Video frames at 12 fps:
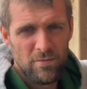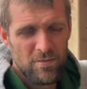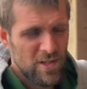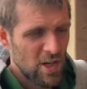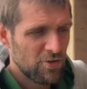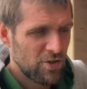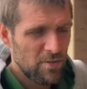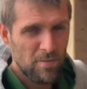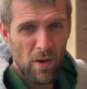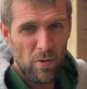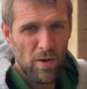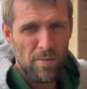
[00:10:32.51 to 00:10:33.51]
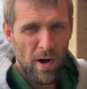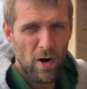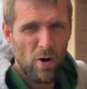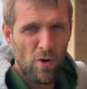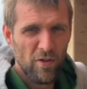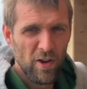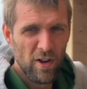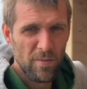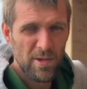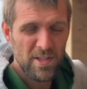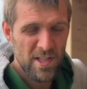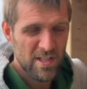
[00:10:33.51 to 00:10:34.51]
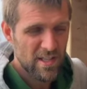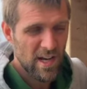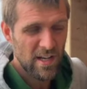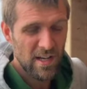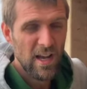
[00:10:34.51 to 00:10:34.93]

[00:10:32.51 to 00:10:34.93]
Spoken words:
tilting my wheelbarrow over a little bit to the side.